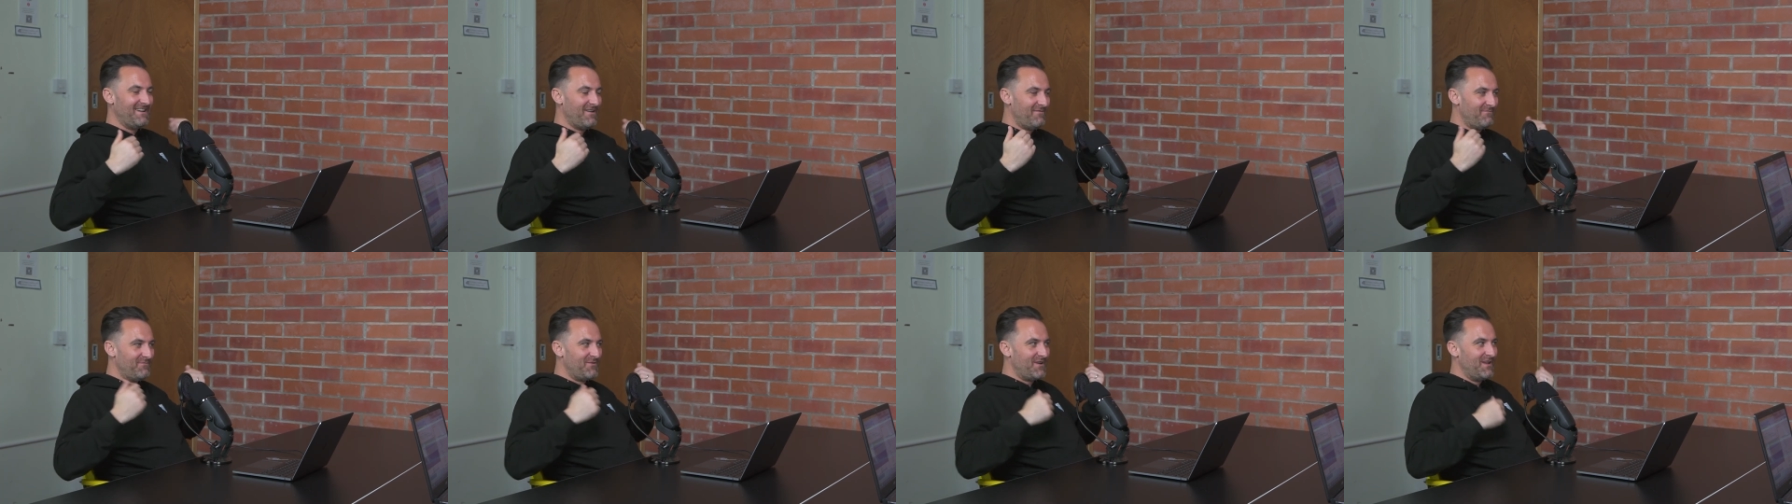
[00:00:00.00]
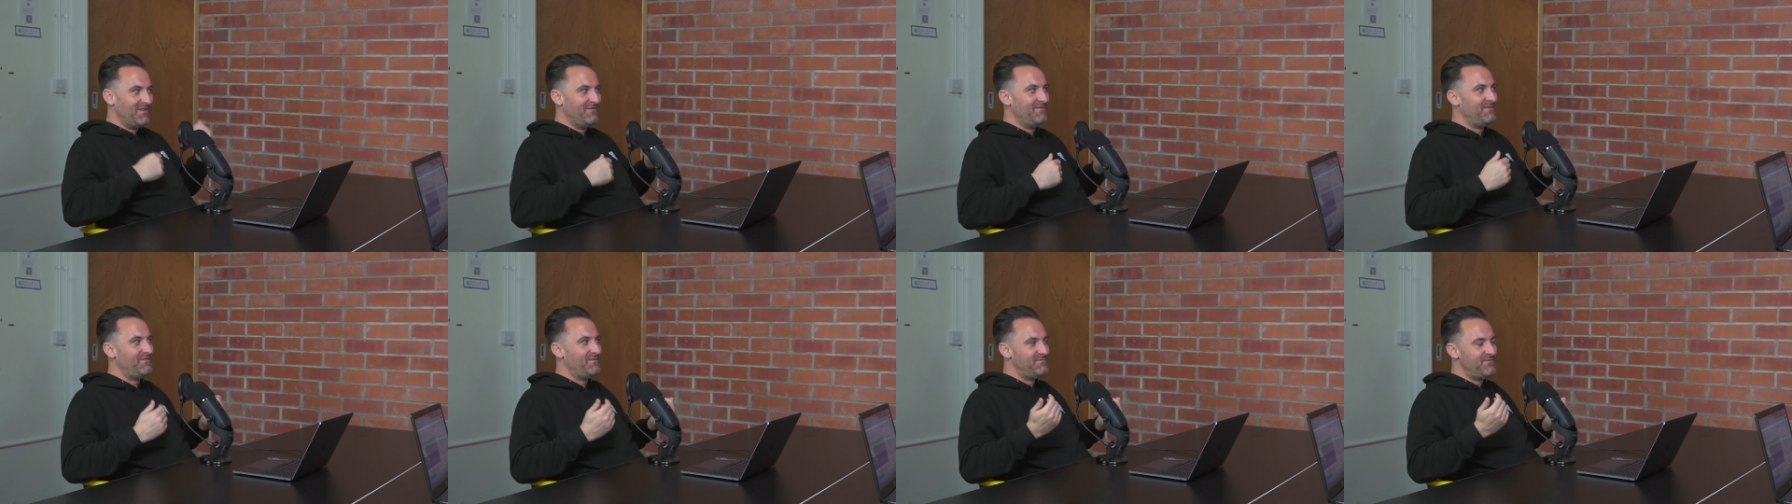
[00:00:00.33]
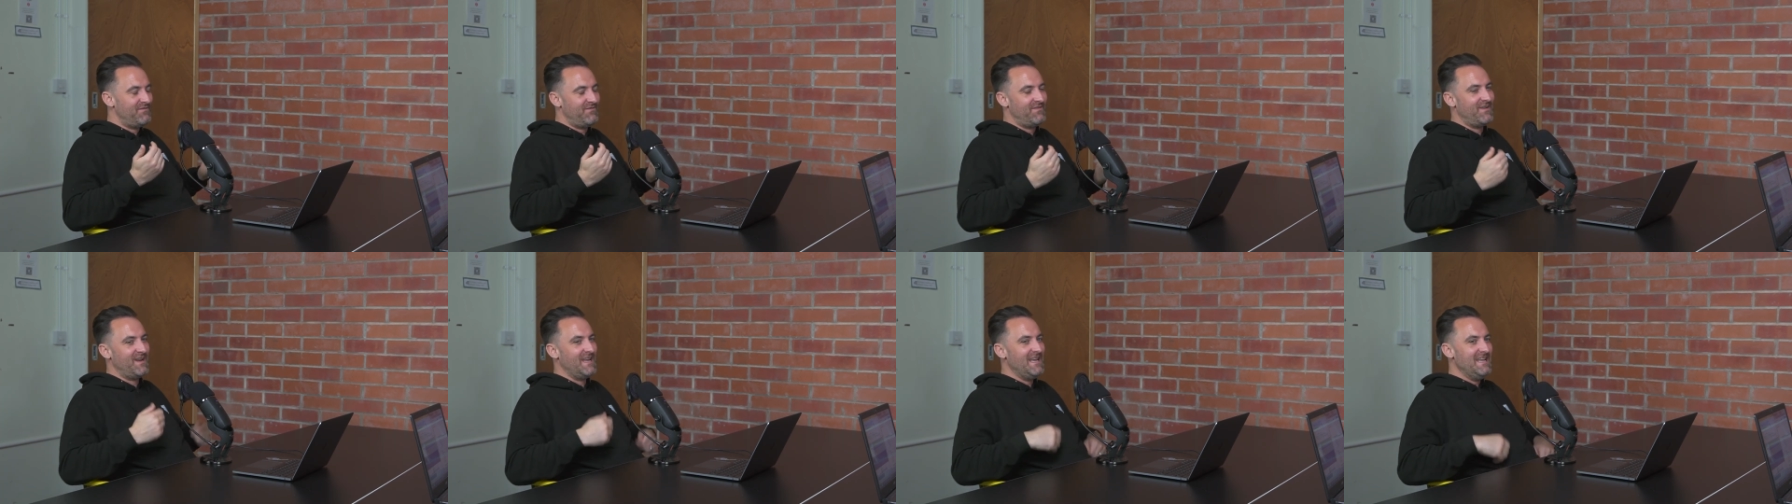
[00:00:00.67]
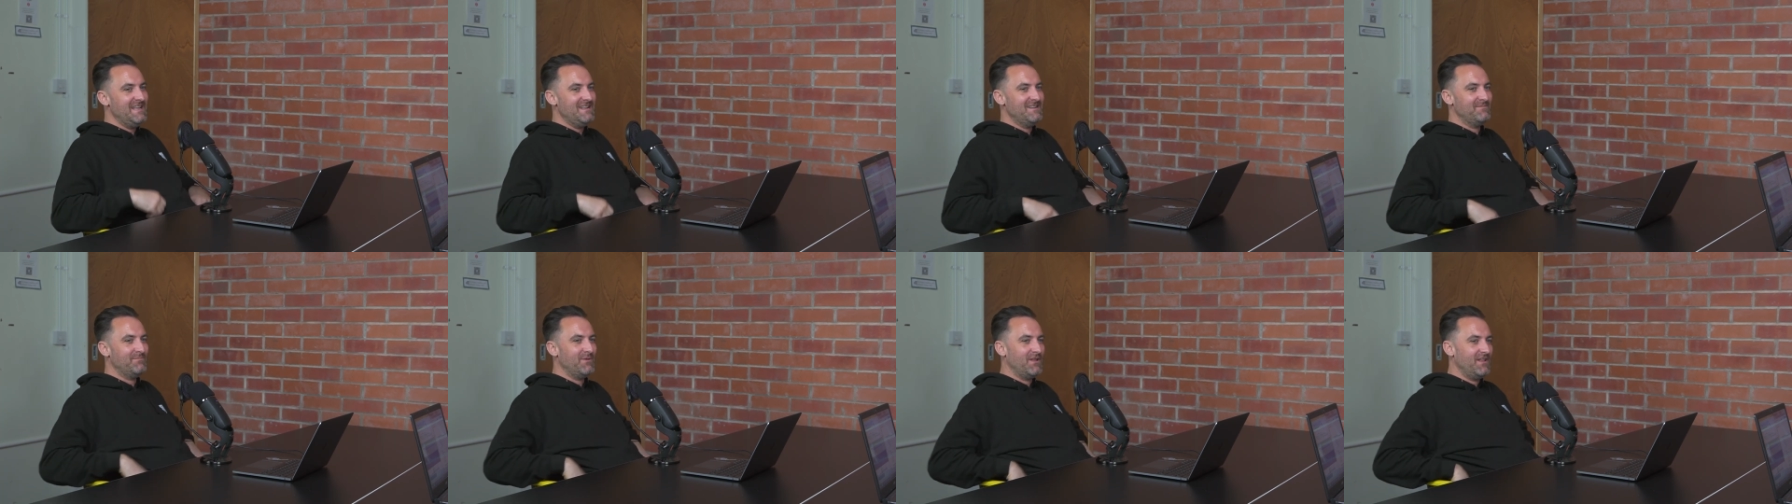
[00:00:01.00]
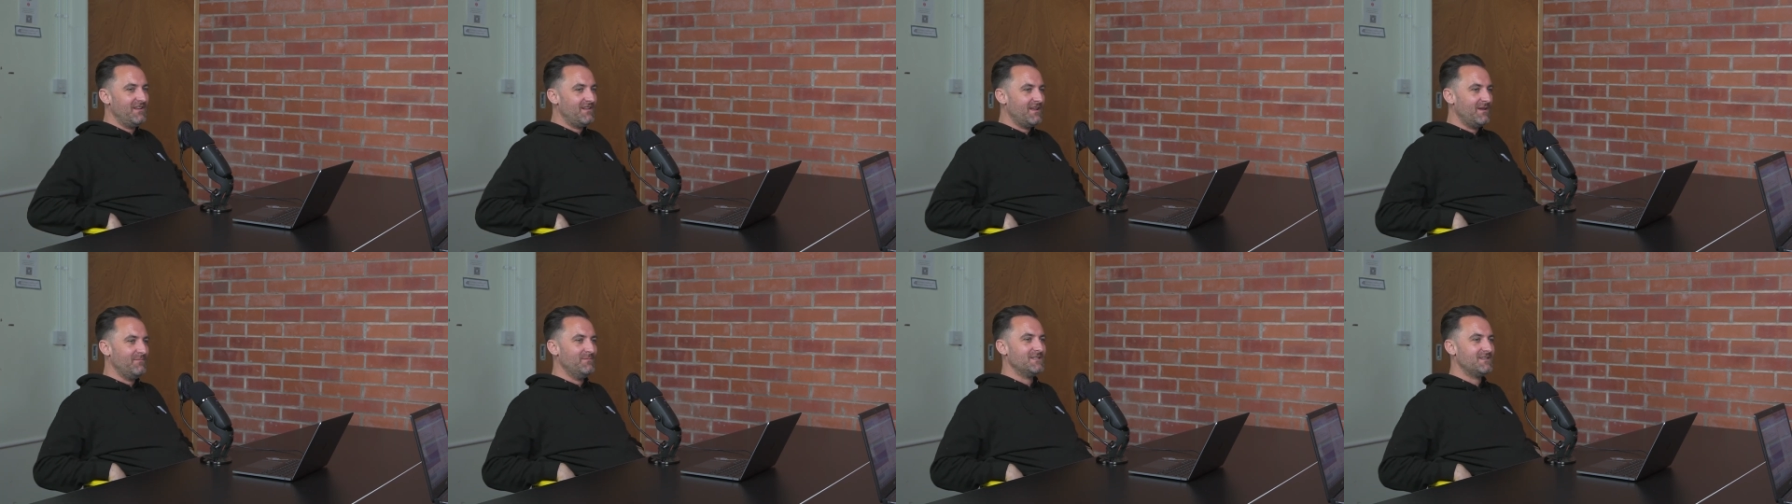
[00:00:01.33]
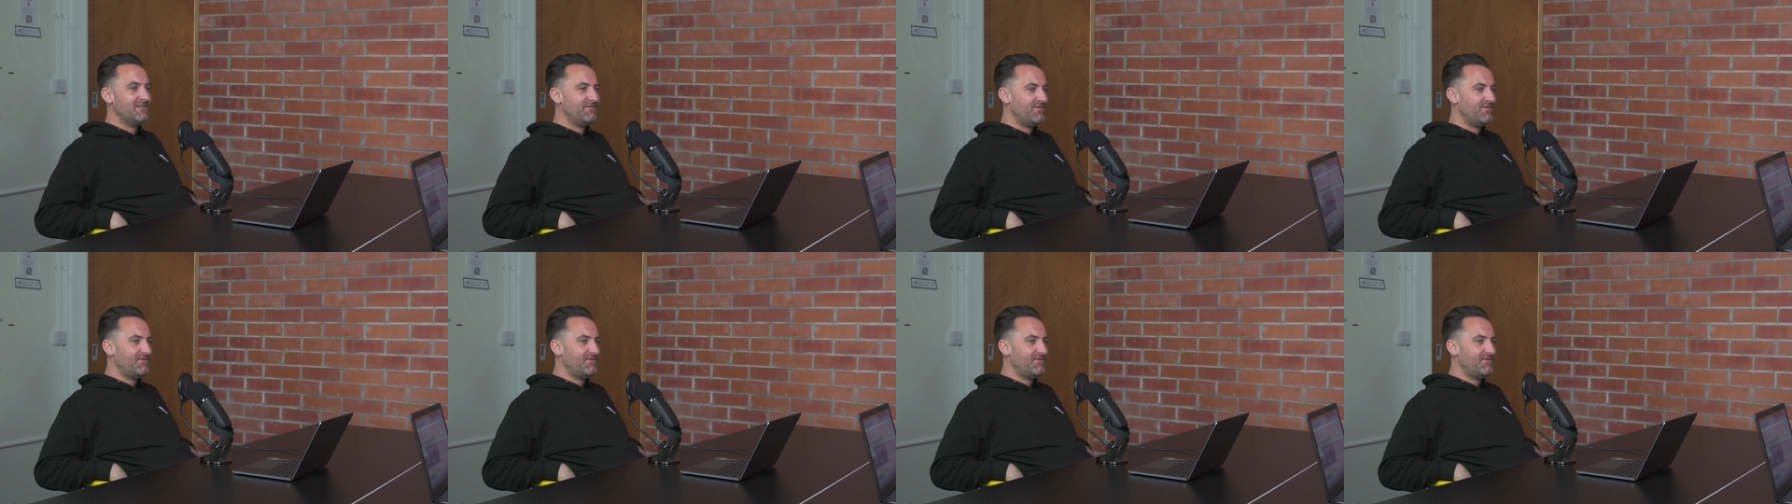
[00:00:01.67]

I'll get free, and by the time it's the